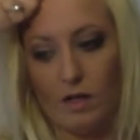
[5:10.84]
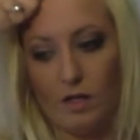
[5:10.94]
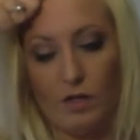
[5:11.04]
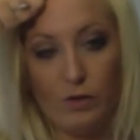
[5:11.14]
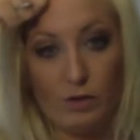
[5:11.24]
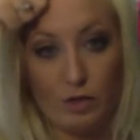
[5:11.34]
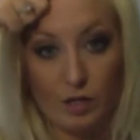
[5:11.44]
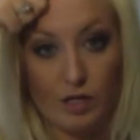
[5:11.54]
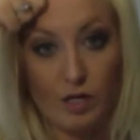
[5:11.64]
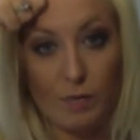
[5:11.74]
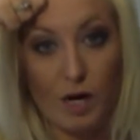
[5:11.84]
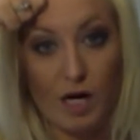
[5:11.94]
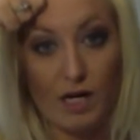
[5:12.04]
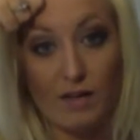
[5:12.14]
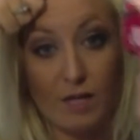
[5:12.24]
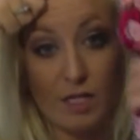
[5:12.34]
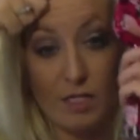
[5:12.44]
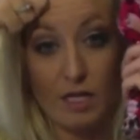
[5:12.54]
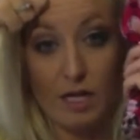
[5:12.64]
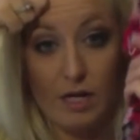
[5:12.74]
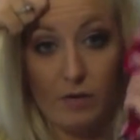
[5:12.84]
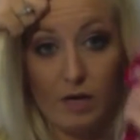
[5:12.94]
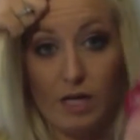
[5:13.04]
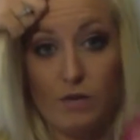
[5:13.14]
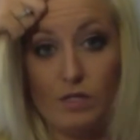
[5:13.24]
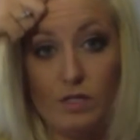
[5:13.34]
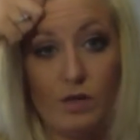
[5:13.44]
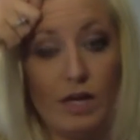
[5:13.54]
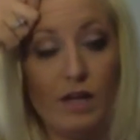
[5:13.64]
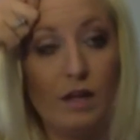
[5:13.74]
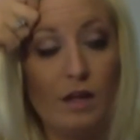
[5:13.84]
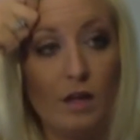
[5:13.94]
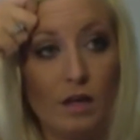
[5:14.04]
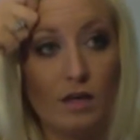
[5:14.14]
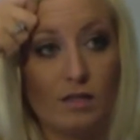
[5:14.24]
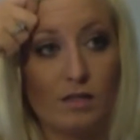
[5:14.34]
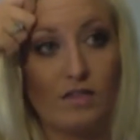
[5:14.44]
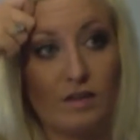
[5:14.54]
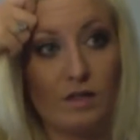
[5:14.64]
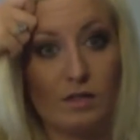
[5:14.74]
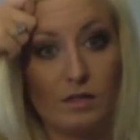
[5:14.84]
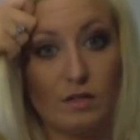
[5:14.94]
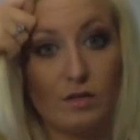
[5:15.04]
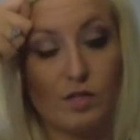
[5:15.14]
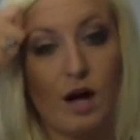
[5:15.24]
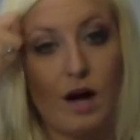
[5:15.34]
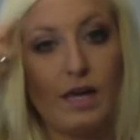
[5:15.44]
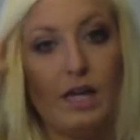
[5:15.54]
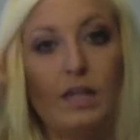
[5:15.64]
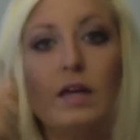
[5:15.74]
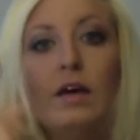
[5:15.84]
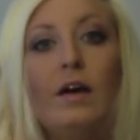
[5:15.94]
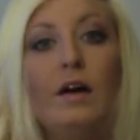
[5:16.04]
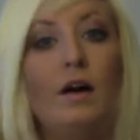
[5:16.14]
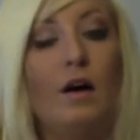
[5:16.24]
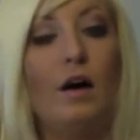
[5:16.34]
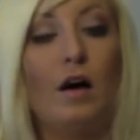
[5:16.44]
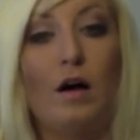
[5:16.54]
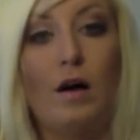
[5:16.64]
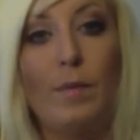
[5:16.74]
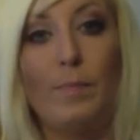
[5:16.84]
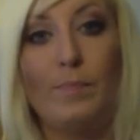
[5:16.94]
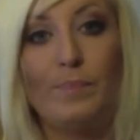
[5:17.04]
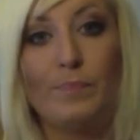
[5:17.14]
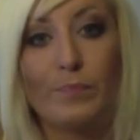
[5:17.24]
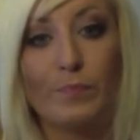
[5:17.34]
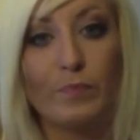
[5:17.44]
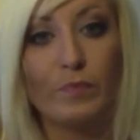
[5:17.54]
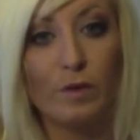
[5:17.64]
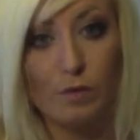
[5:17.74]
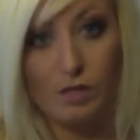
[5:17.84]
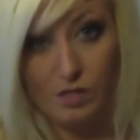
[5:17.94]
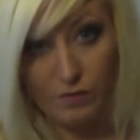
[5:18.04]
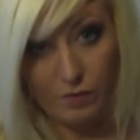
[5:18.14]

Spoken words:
you'll learn your part eventually. You'll get used to it because at first it's a little shocking. Um, Once you've